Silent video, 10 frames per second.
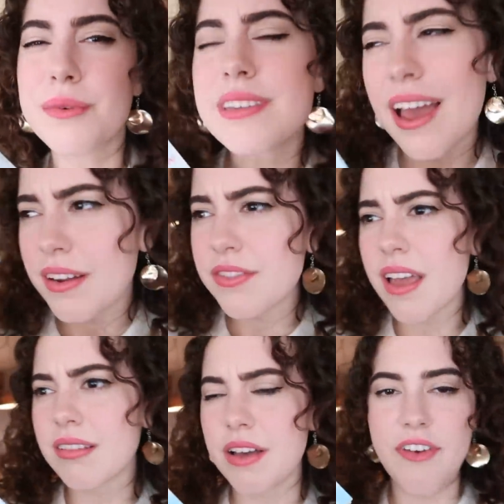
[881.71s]
It was kind of
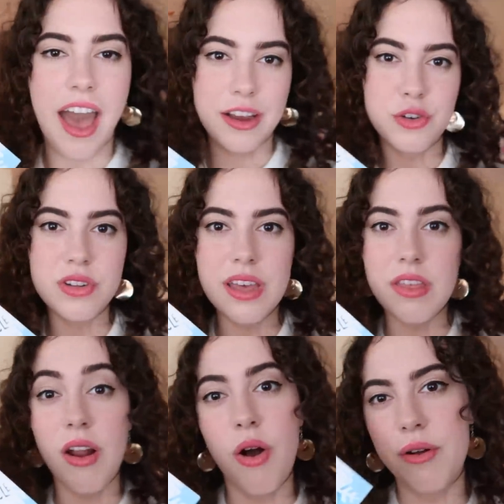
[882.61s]
like Love Actually
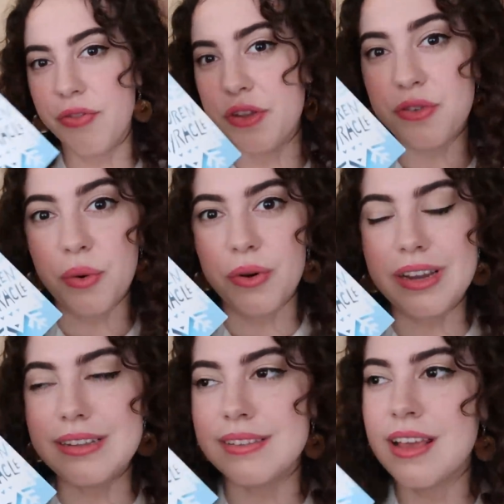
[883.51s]
that all of the
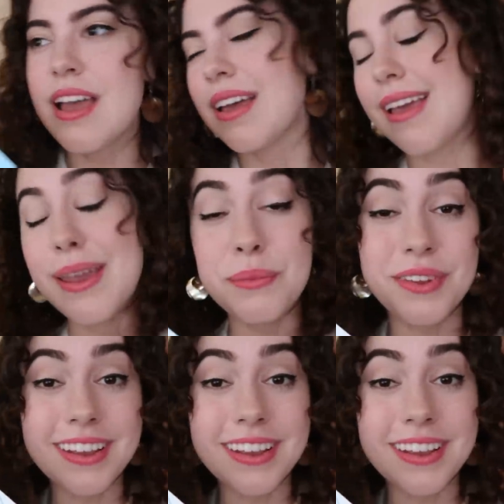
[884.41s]
stories came